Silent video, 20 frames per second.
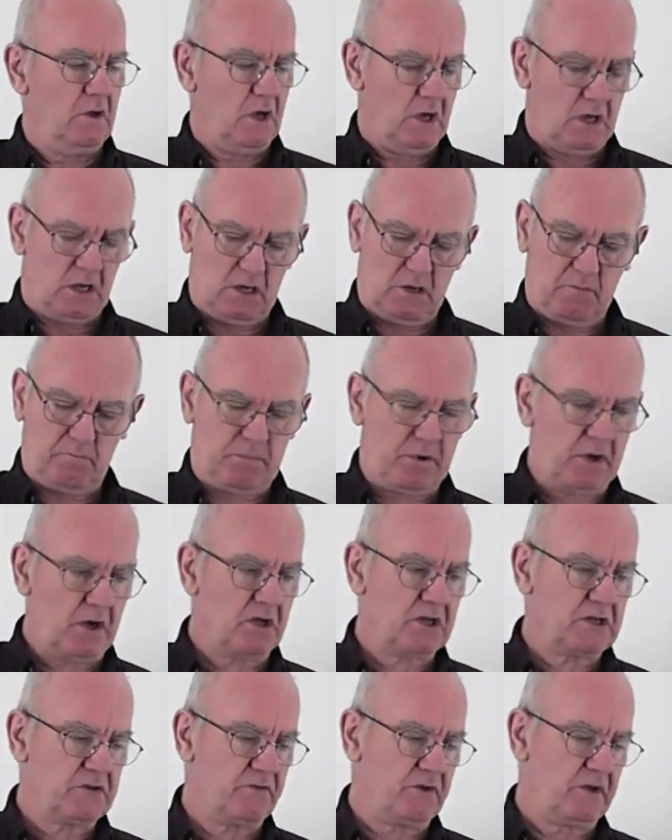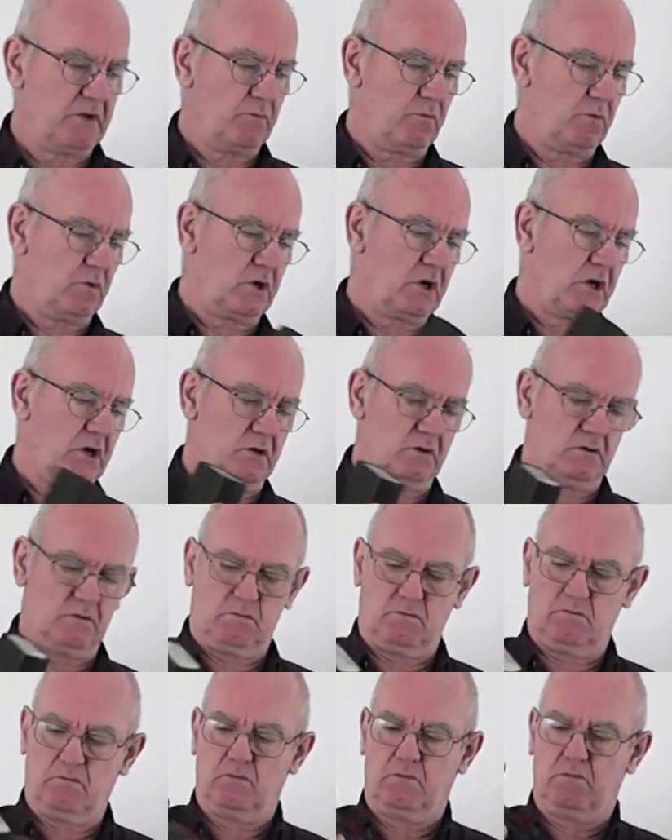Part of it will
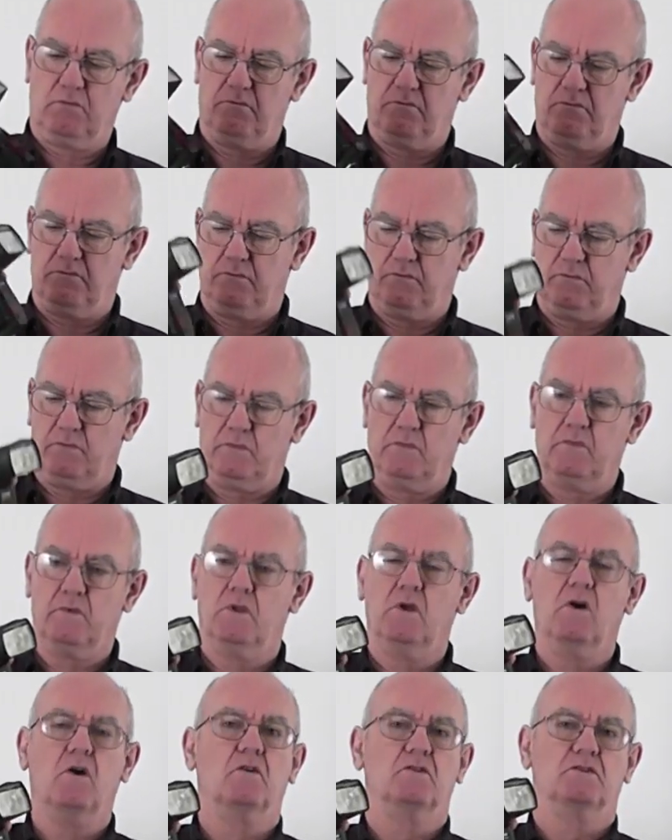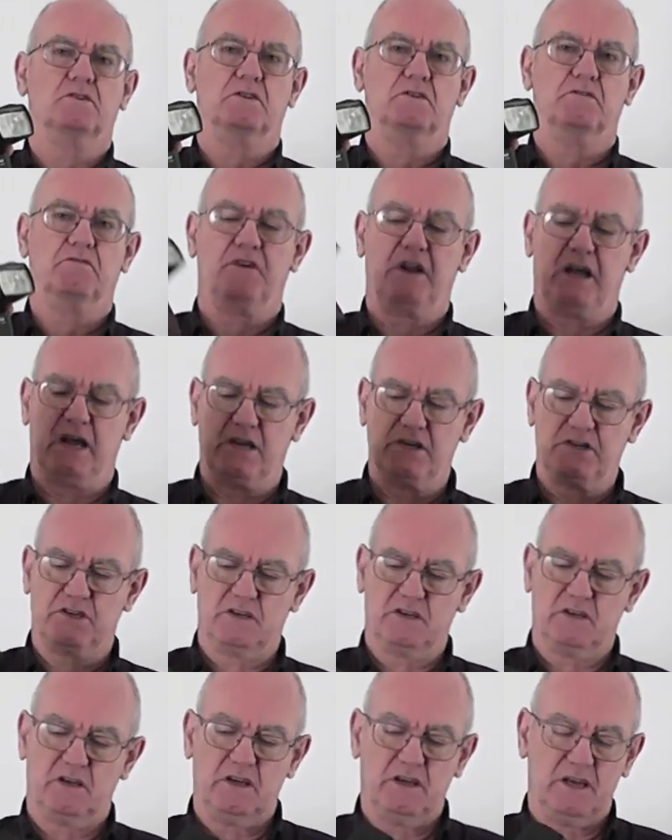go onto the
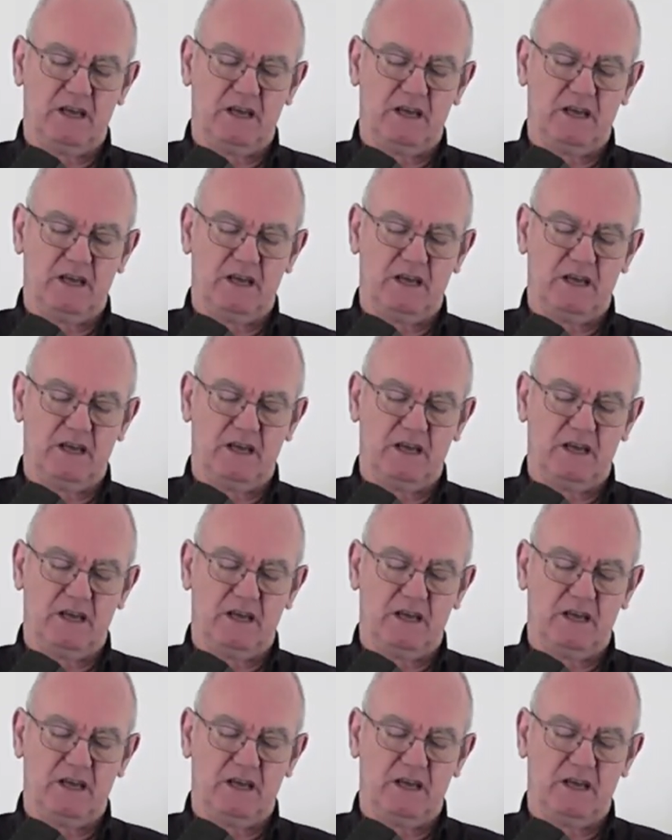flash